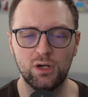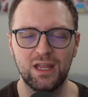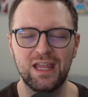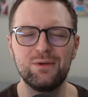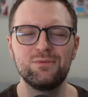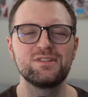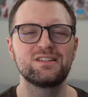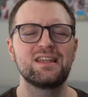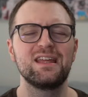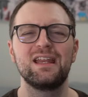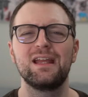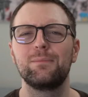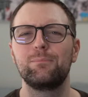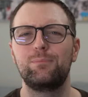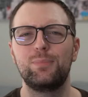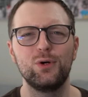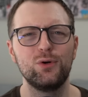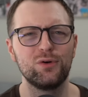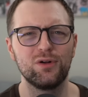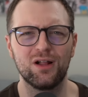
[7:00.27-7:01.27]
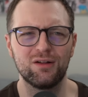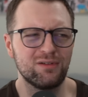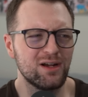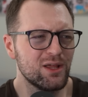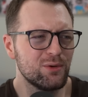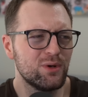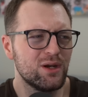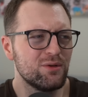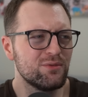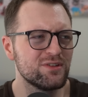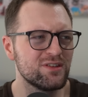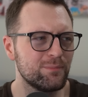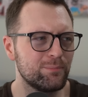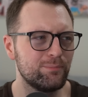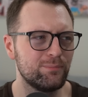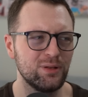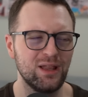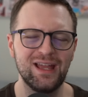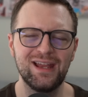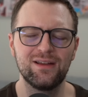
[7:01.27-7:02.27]
He was getting booed already when he was a
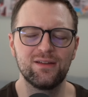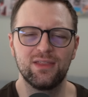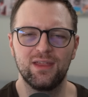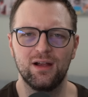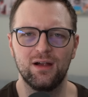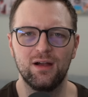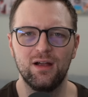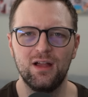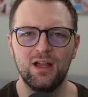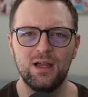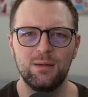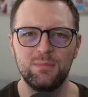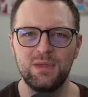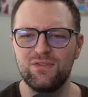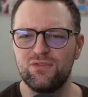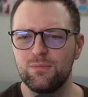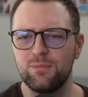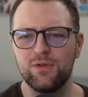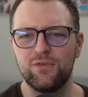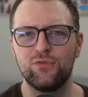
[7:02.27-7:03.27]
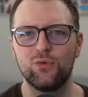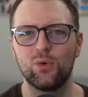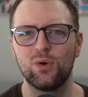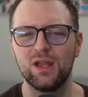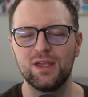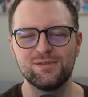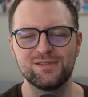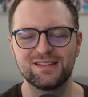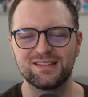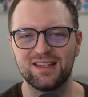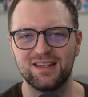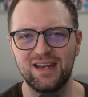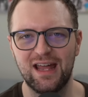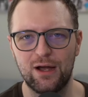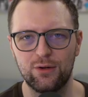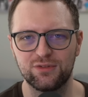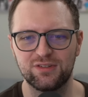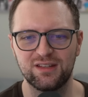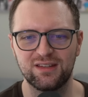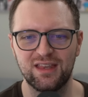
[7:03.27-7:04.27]
player there. Even before he was
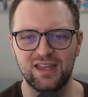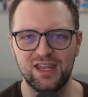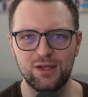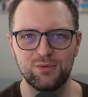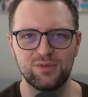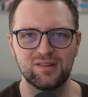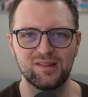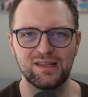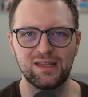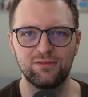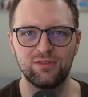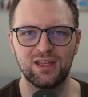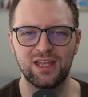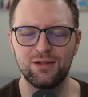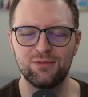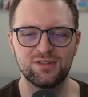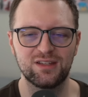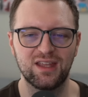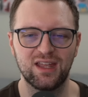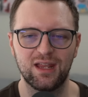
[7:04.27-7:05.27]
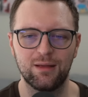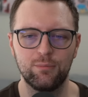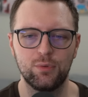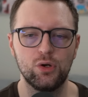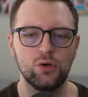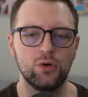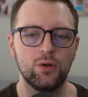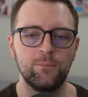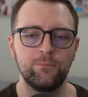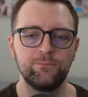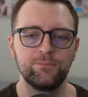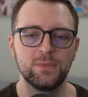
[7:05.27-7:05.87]
announcing that he was leaving, he was getting booed.